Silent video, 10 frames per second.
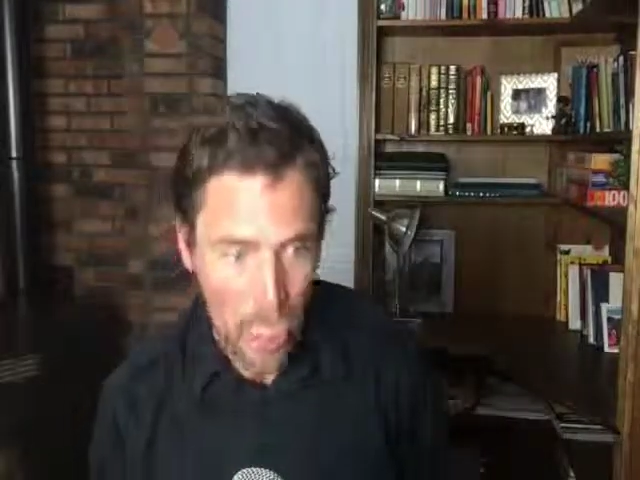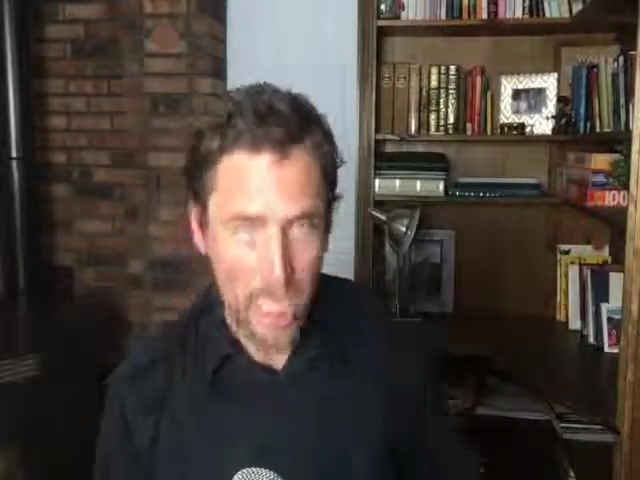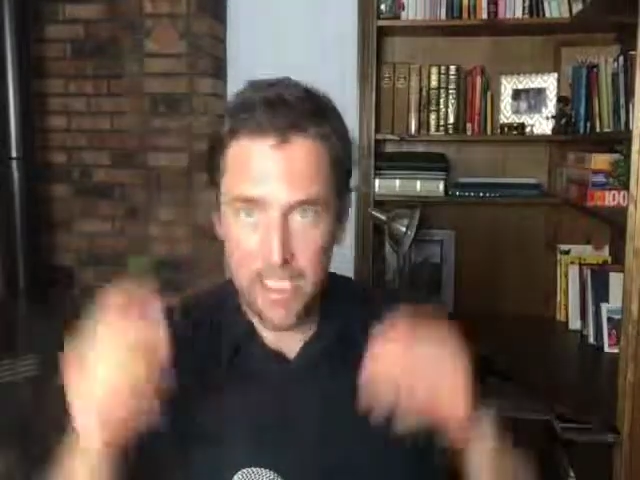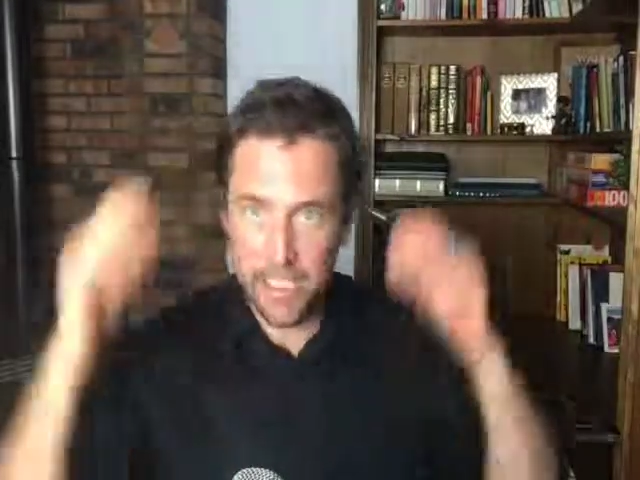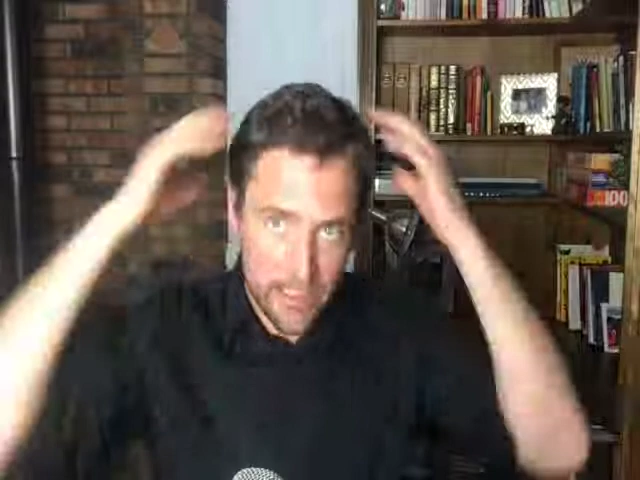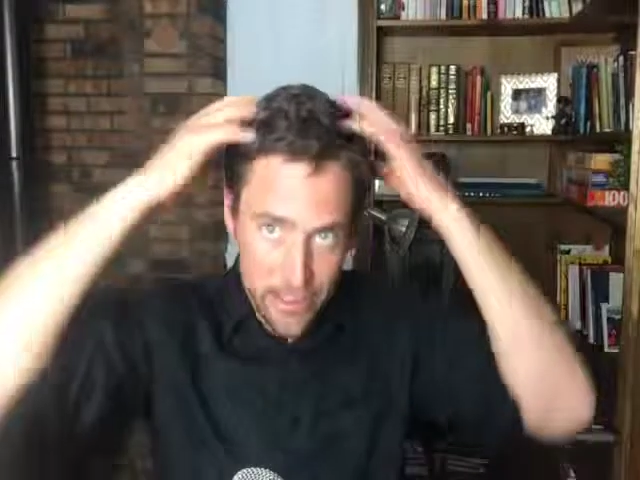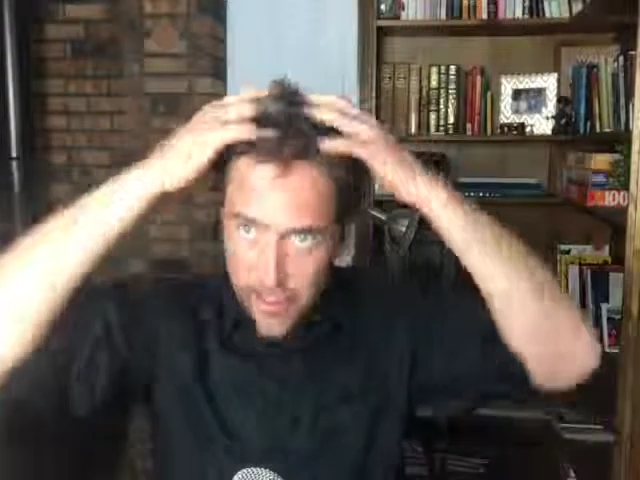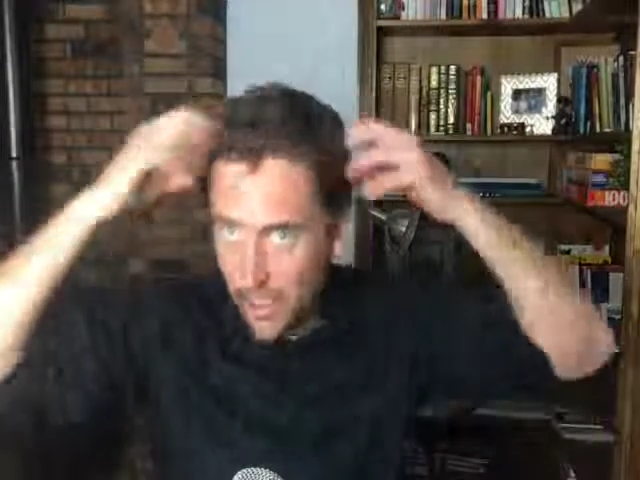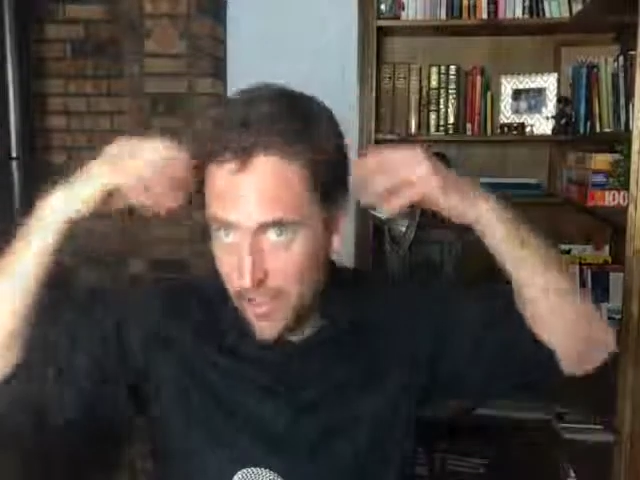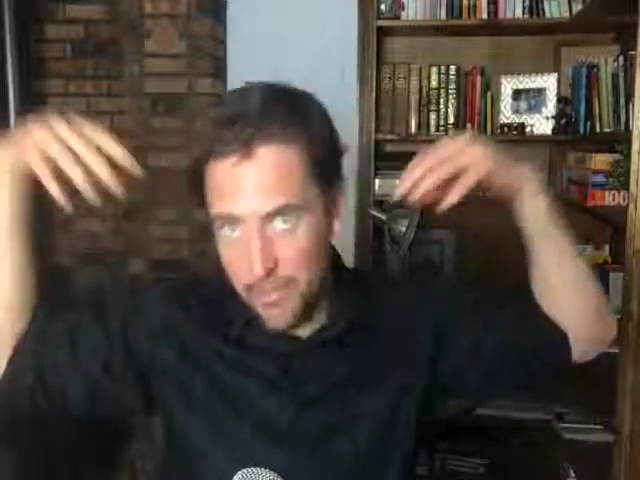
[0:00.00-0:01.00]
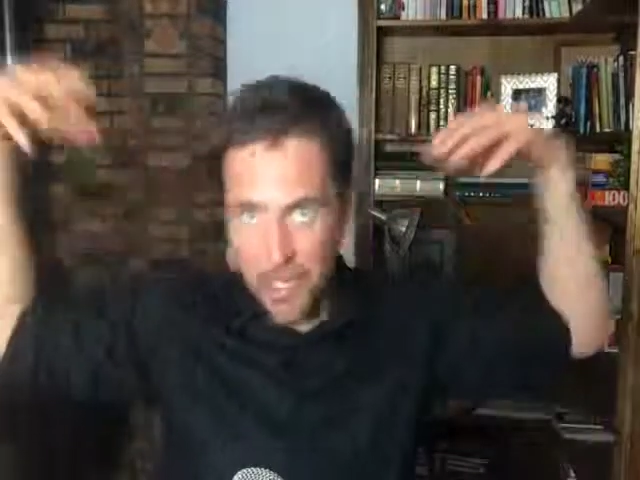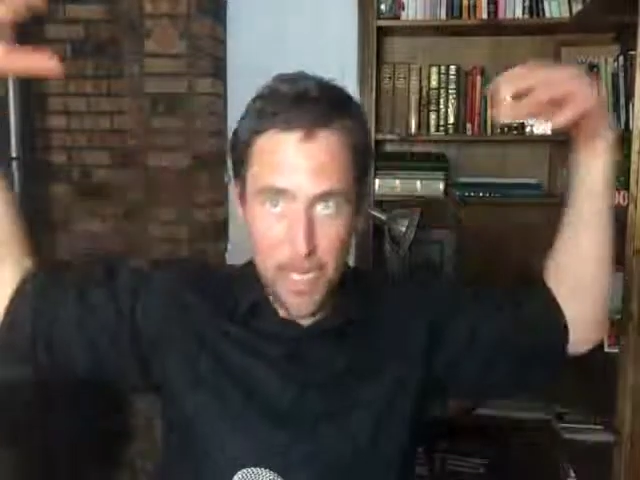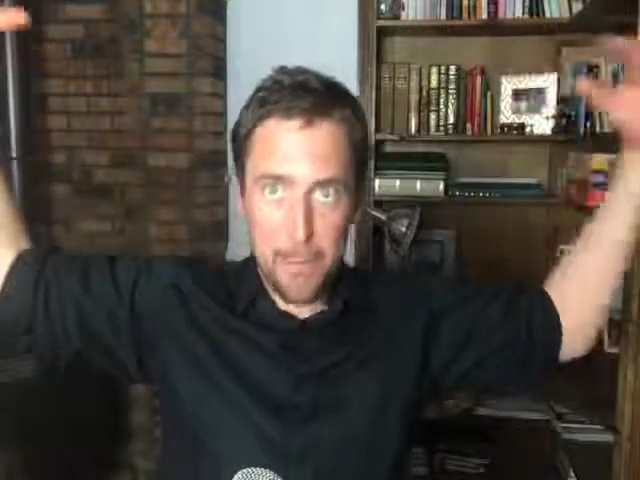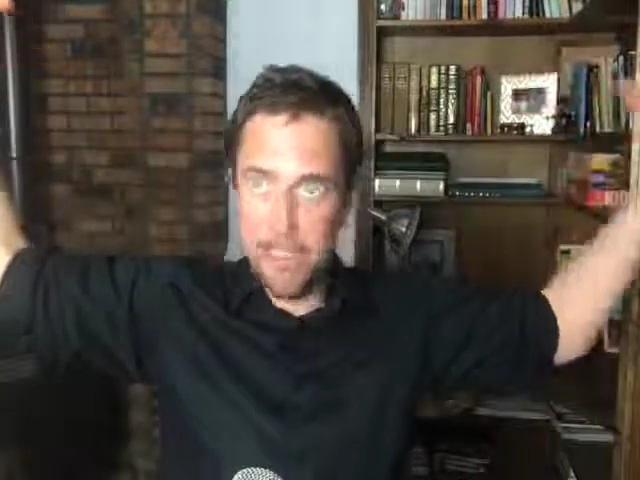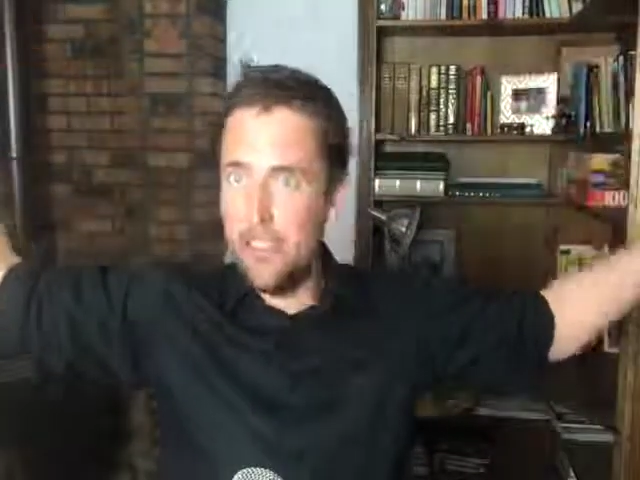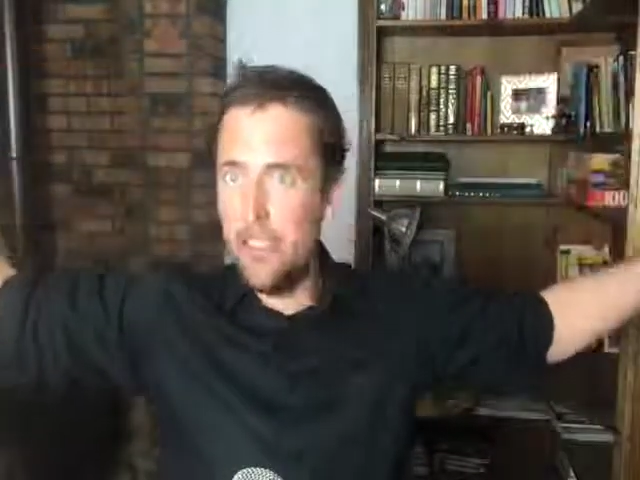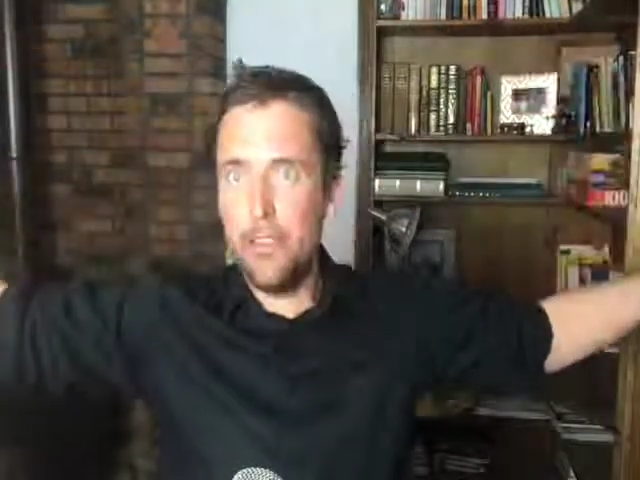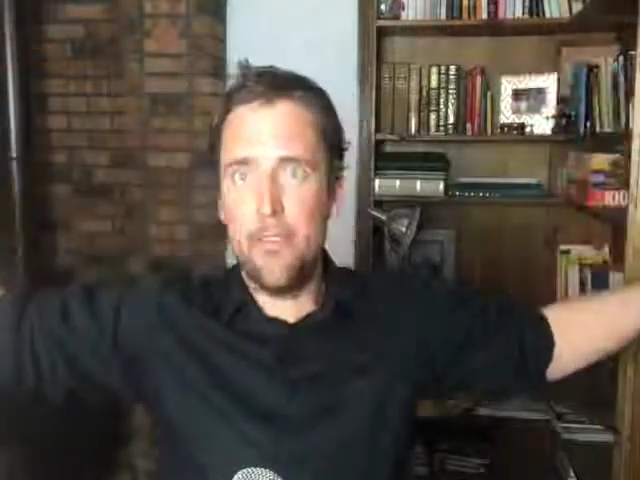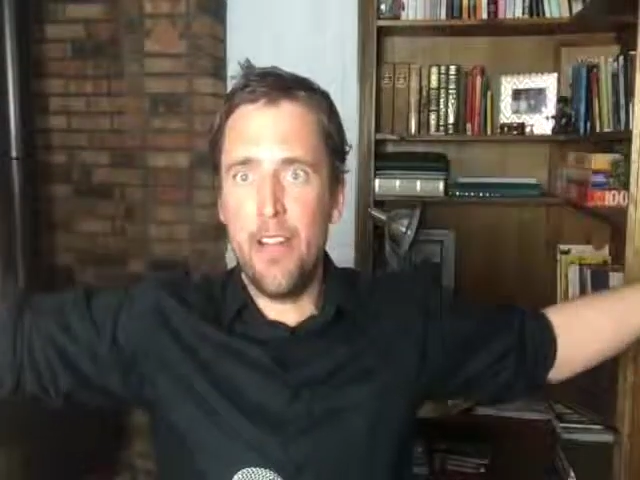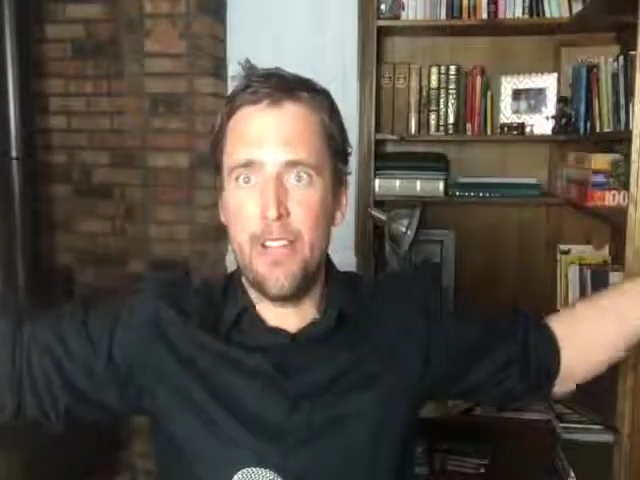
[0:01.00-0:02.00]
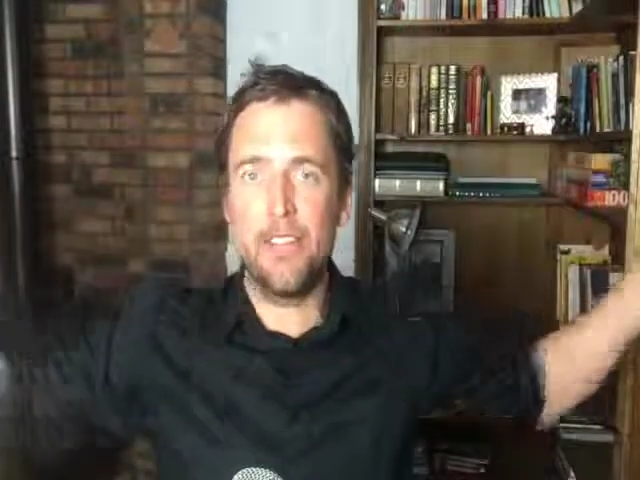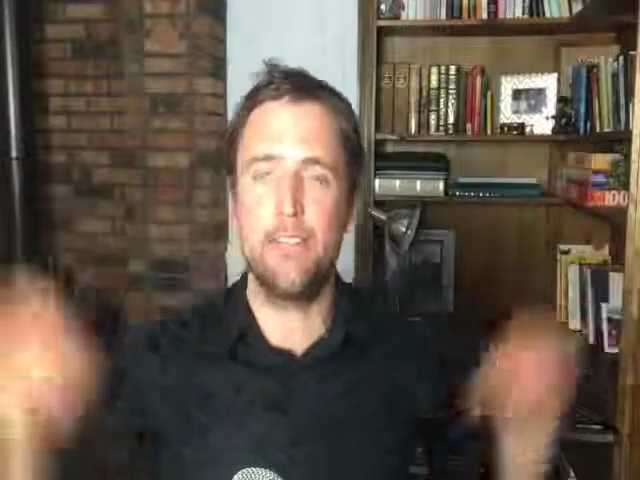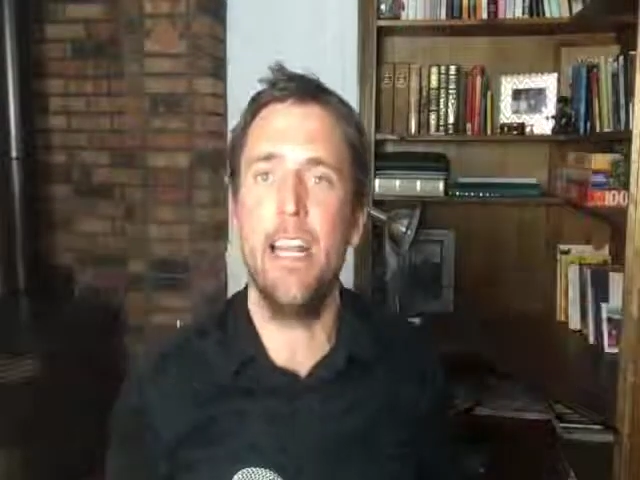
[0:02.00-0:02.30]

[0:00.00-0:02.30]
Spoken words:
And then they just start developing these huge feathers,